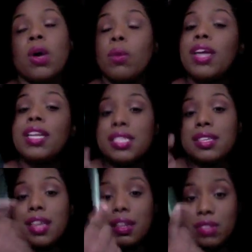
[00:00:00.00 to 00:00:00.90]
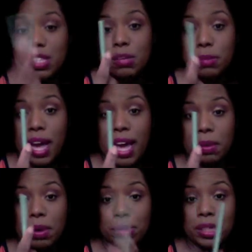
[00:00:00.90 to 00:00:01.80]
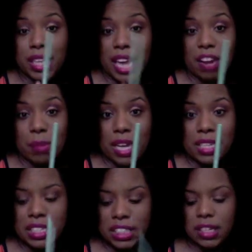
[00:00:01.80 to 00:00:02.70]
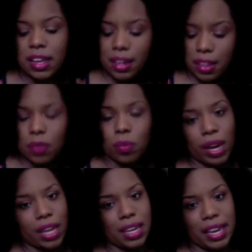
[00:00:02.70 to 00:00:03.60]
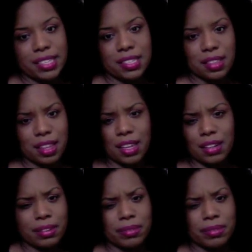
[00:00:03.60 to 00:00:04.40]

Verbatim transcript: well, at least getting this item completely out of my collection and then recognizing that